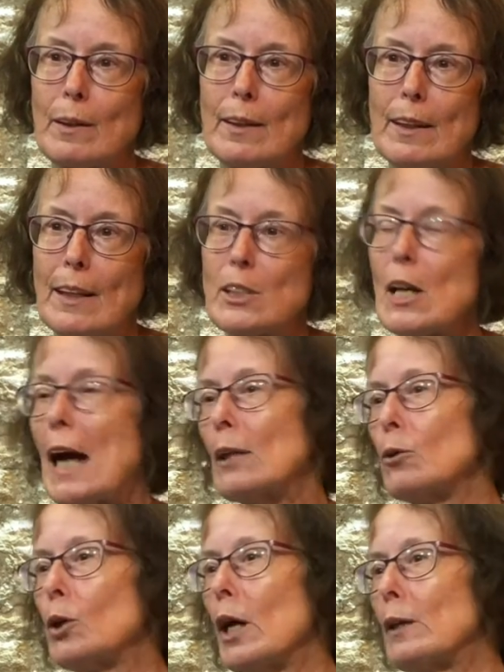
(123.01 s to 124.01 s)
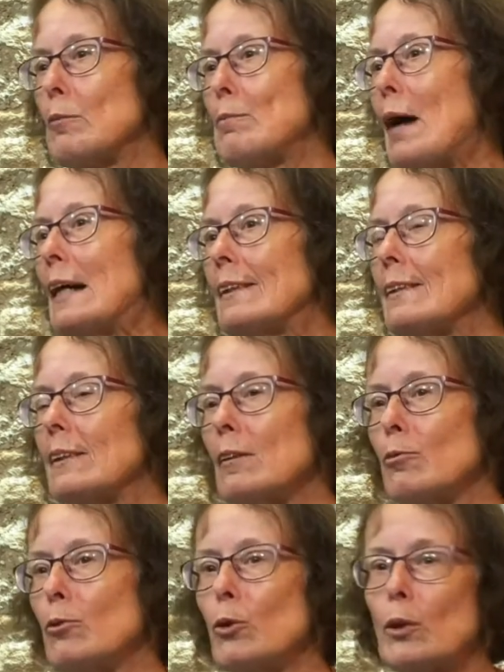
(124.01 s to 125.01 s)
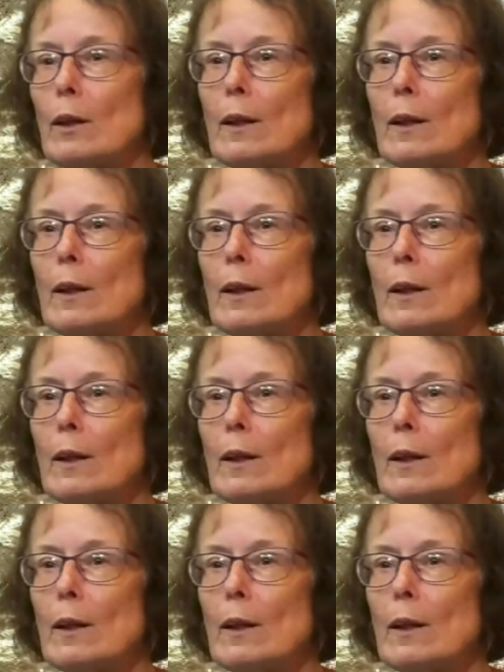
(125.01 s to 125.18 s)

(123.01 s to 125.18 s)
A child who got a bicycle for